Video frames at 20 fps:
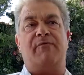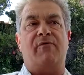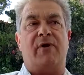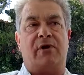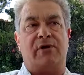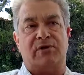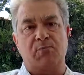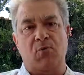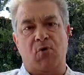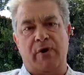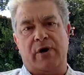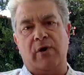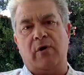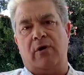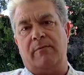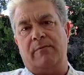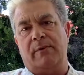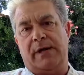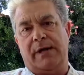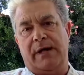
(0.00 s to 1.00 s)
records more
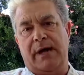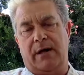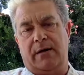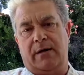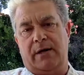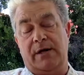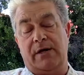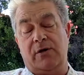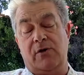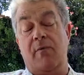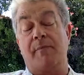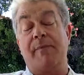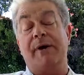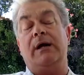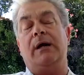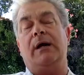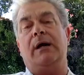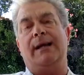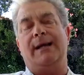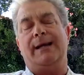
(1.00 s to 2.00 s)

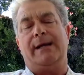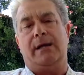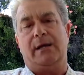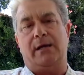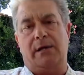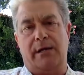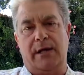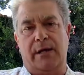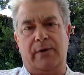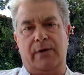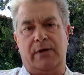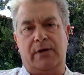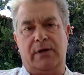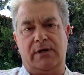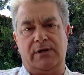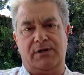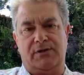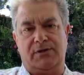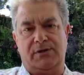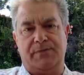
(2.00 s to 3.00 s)
economically
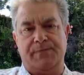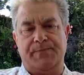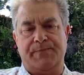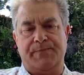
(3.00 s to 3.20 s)
nowadays.